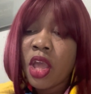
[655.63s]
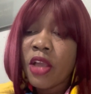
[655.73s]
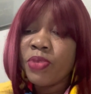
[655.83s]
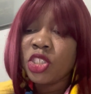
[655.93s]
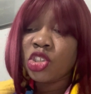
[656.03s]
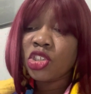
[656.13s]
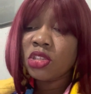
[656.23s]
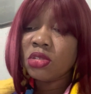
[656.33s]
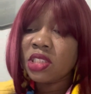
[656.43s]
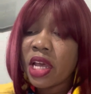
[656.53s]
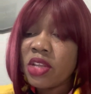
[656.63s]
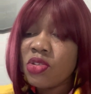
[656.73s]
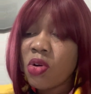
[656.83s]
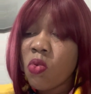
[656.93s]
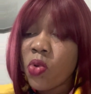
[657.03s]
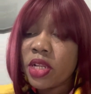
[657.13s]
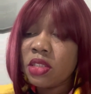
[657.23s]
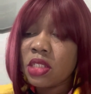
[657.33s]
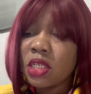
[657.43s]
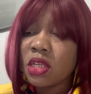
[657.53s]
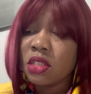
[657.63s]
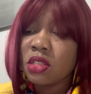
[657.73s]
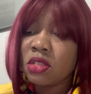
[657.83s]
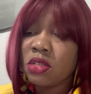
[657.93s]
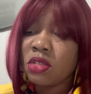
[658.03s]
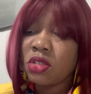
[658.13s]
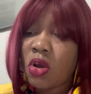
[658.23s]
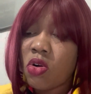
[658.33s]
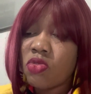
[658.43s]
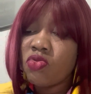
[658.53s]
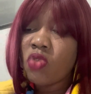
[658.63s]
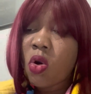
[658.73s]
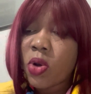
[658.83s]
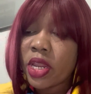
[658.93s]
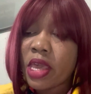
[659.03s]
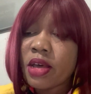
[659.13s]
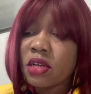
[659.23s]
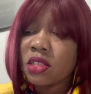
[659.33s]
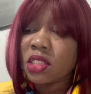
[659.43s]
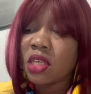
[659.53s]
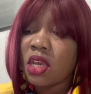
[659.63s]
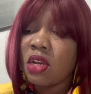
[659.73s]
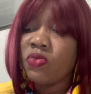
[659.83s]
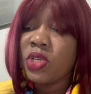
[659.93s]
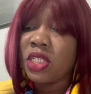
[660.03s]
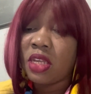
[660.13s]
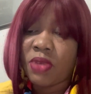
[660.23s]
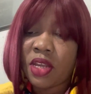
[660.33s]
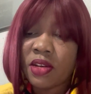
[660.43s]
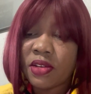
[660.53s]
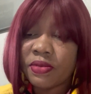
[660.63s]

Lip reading: Be sure to sign your winning ticket so no one else can redeem it.